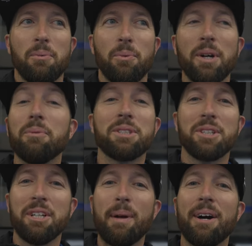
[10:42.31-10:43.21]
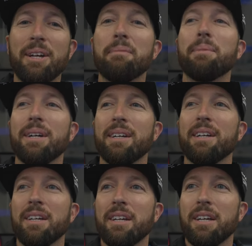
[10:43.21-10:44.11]
what was good about it, but
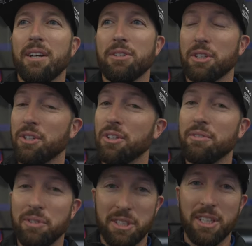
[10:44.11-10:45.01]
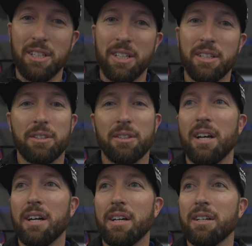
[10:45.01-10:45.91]
it's a good facility,
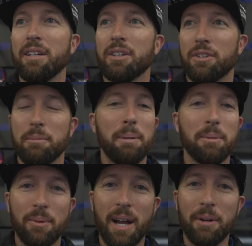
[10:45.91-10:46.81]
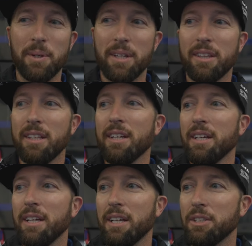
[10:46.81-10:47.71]
good people to ride with,
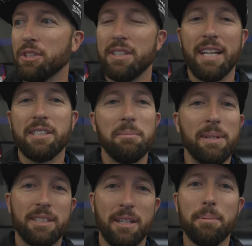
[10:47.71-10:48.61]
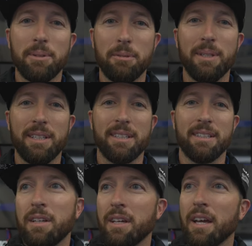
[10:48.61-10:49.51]
and it's just nice to mix it up a little bit.
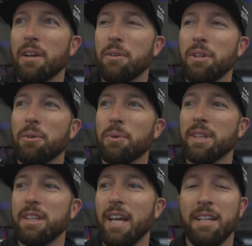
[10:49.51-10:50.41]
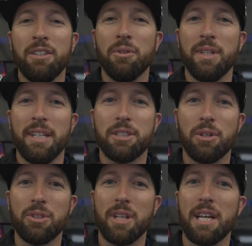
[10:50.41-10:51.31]
Yeah, you know, with Hayden doing East
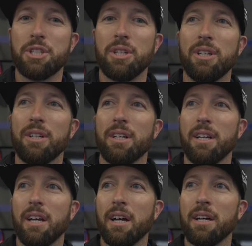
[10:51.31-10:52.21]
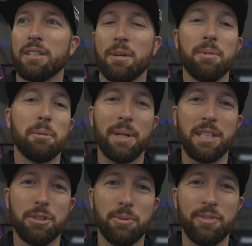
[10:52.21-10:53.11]
Coast last year, some of the
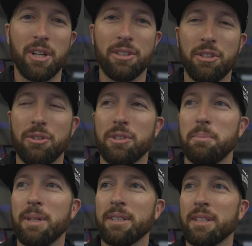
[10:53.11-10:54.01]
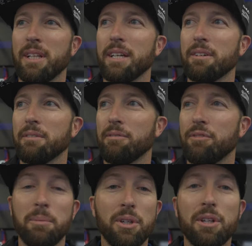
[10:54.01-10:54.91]
places we've gone to, it's been like
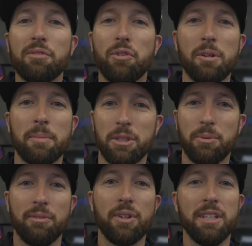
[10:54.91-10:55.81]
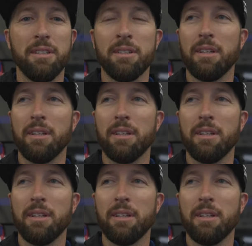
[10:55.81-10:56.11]
familiar for him because we've ridden